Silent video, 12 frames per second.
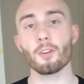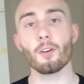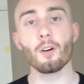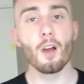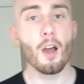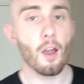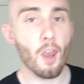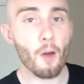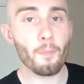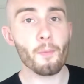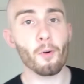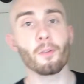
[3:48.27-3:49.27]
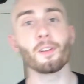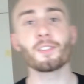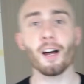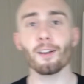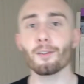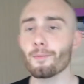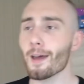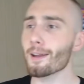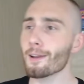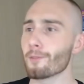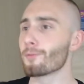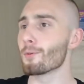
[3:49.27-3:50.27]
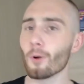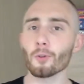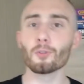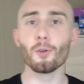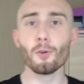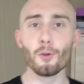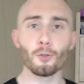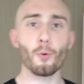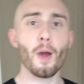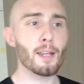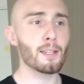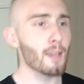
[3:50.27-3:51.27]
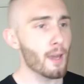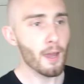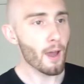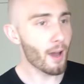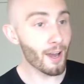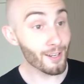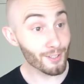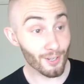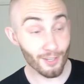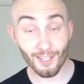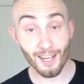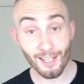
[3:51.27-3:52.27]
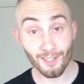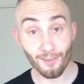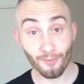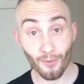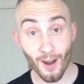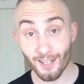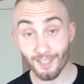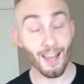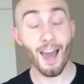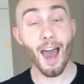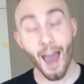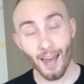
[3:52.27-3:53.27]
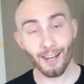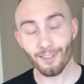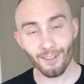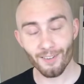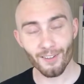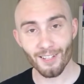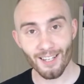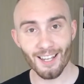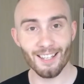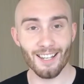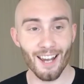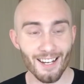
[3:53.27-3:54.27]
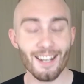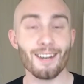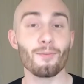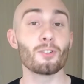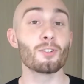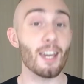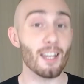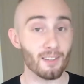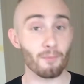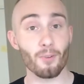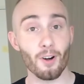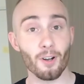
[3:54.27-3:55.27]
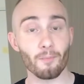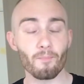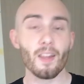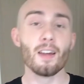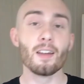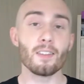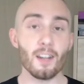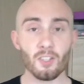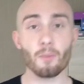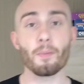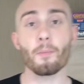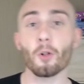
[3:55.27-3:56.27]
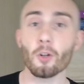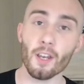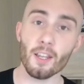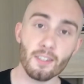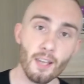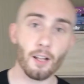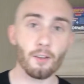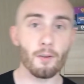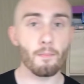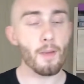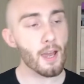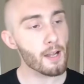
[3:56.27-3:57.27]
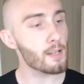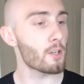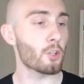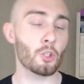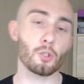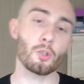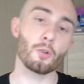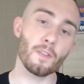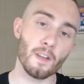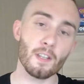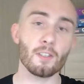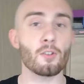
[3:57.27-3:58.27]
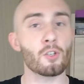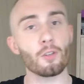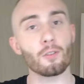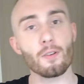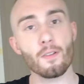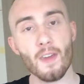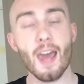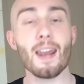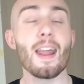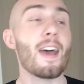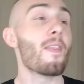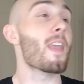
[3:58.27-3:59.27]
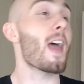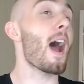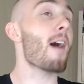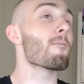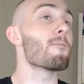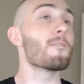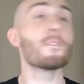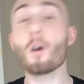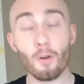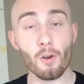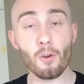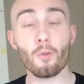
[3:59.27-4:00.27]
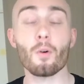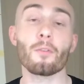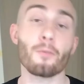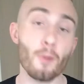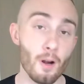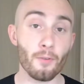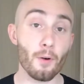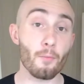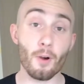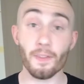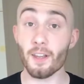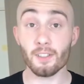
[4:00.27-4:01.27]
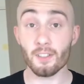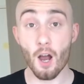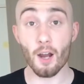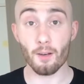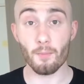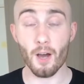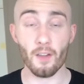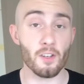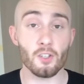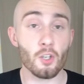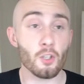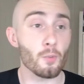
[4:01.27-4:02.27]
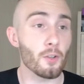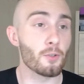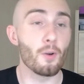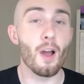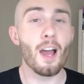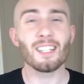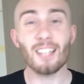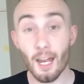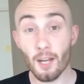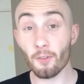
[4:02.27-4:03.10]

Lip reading: A lot of people will tell you, man, if you want to lose weight, just eat some fries. I don't know the idea, but you get the point. There is some people who are gonna tell you, man, you should do this, you should do that. They have no clue from what they're talking about. They just want to kind